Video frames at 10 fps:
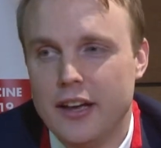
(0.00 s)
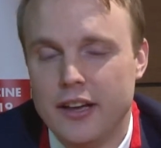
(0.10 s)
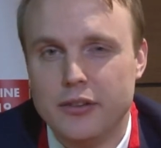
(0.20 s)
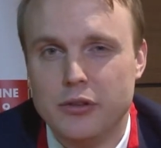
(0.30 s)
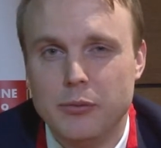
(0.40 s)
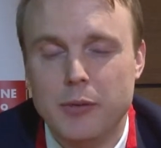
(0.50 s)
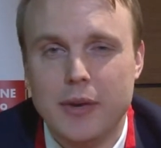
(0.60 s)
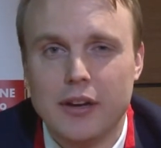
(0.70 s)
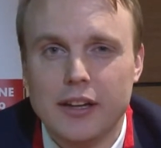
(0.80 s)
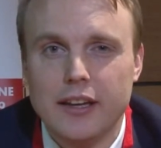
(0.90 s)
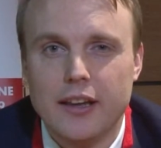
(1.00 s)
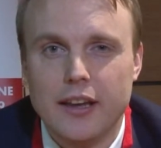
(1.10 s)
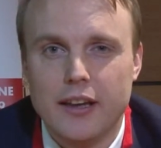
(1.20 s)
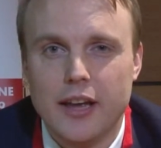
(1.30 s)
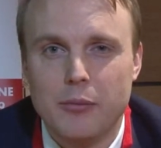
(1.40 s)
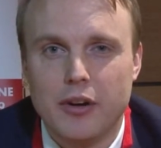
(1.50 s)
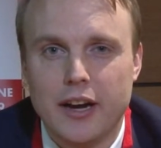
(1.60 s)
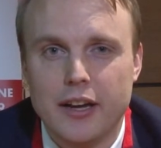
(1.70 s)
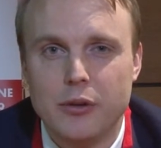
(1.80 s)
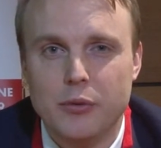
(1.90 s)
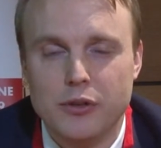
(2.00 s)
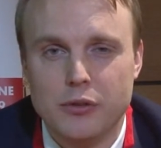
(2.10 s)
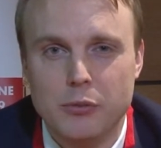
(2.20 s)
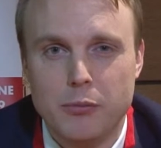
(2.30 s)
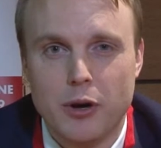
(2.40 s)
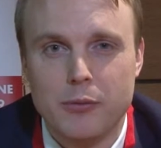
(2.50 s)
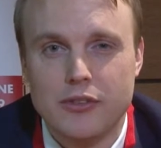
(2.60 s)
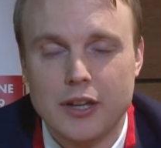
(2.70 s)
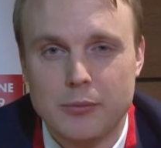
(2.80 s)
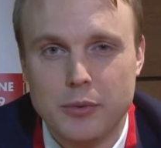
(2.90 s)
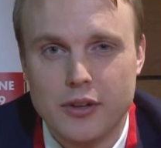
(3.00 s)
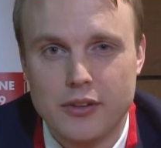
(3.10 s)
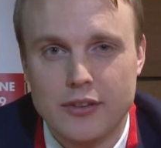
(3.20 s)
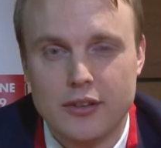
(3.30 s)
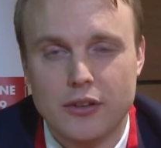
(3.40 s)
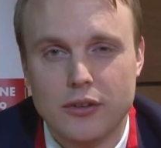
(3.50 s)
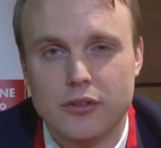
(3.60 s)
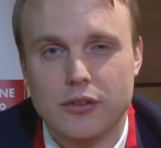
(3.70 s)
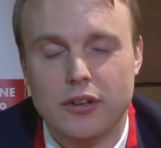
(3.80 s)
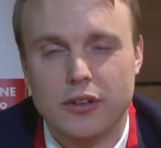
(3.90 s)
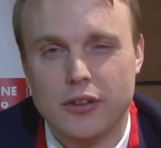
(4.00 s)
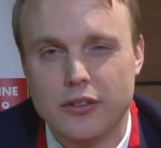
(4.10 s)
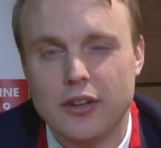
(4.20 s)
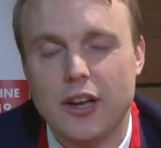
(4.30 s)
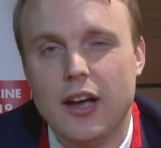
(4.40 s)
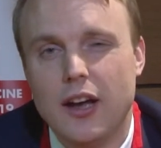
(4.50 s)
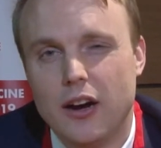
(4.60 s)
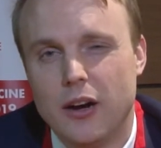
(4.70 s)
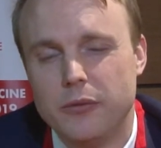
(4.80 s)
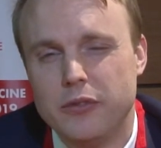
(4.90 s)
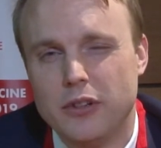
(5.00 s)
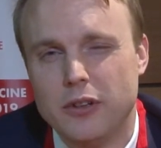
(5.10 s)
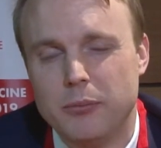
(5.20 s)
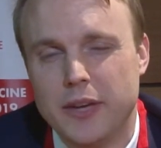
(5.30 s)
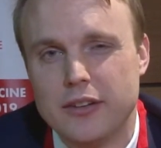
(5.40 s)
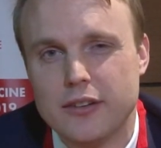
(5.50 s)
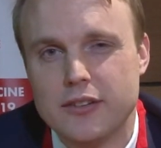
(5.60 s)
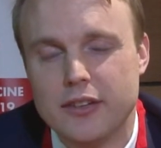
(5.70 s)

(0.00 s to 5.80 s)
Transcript: it will be merely MRI, which will be promising because it's also a not harmful method,